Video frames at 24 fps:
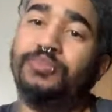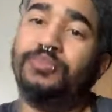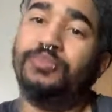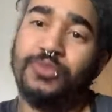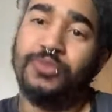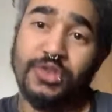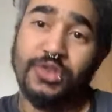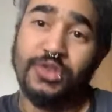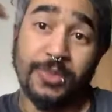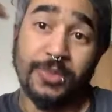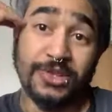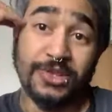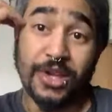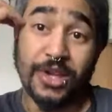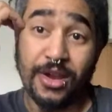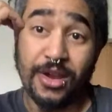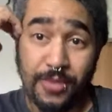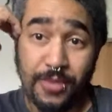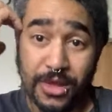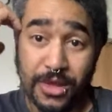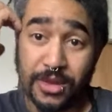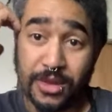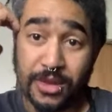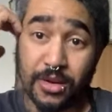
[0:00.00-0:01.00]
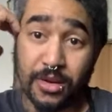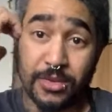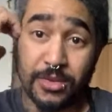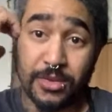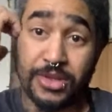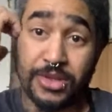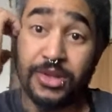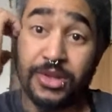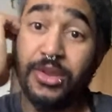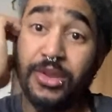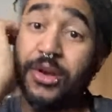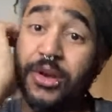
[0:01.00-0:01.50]
So I'm excited about the
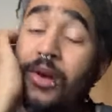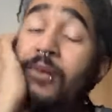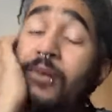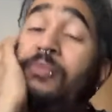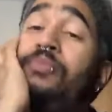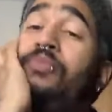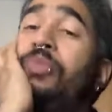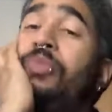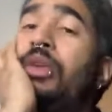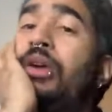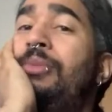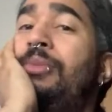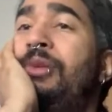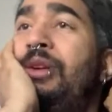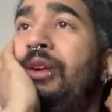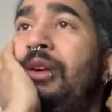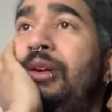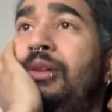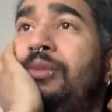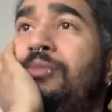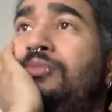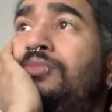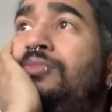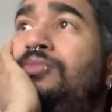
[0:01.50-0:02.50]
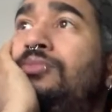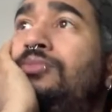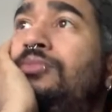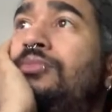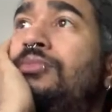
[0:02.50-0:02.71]
commission, though. I mean,